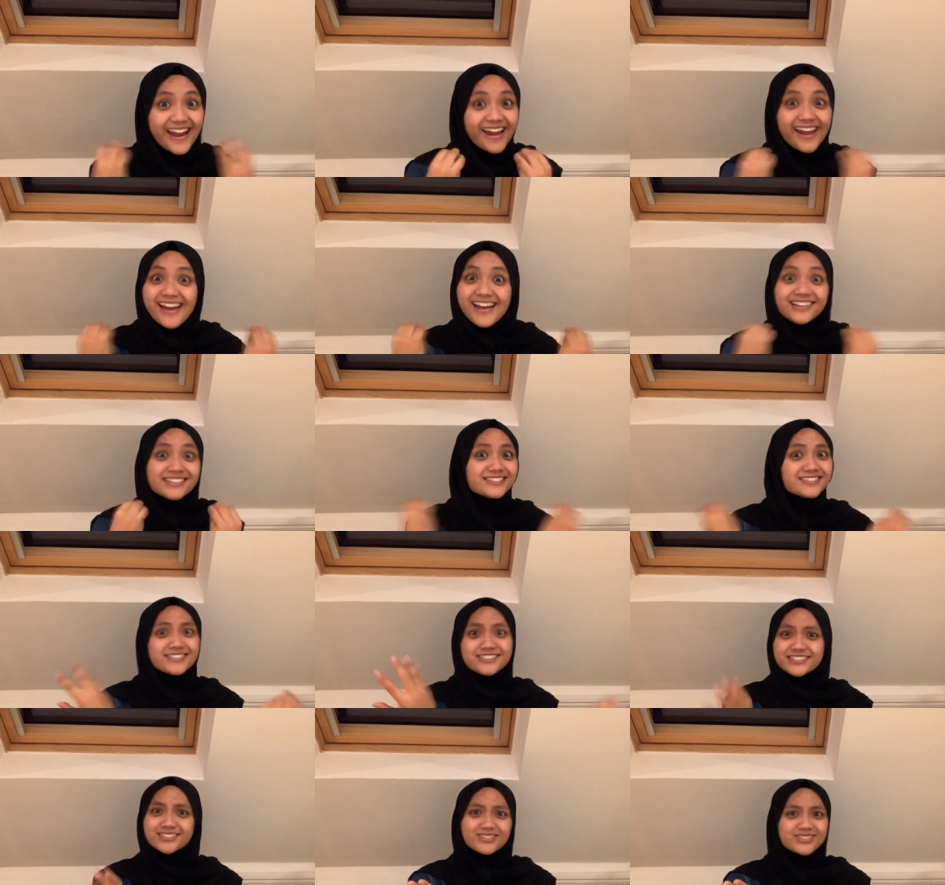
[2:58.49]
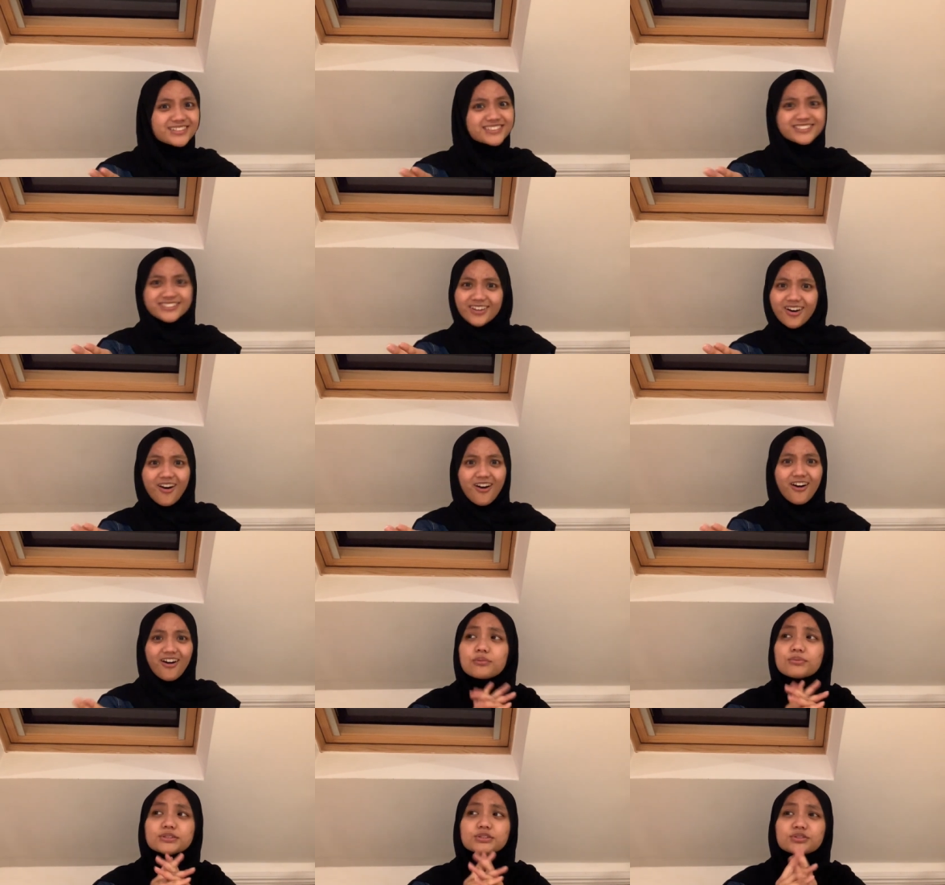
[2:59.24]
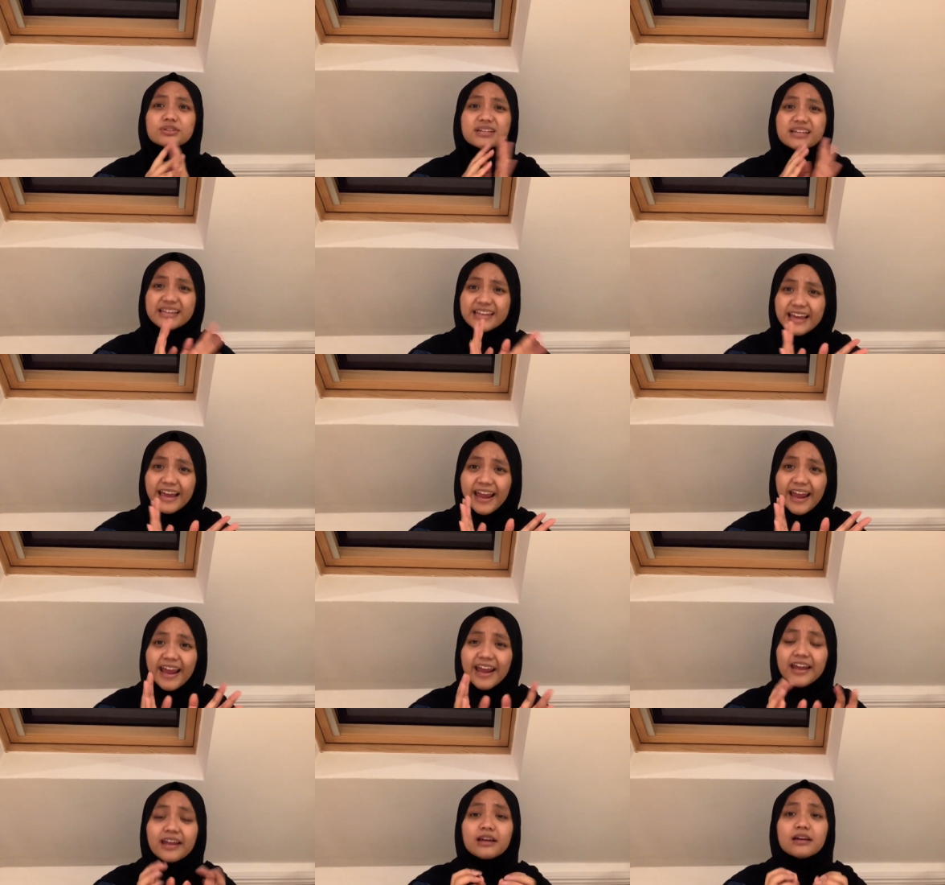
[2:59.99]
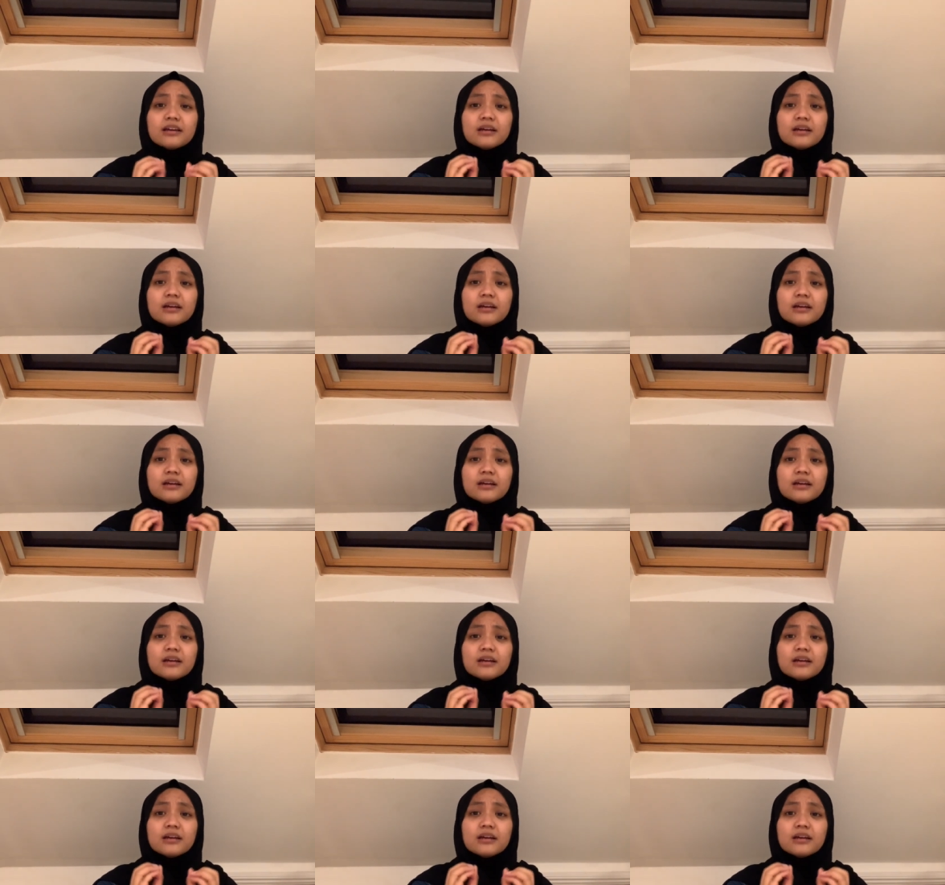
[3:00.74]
into the store went to the k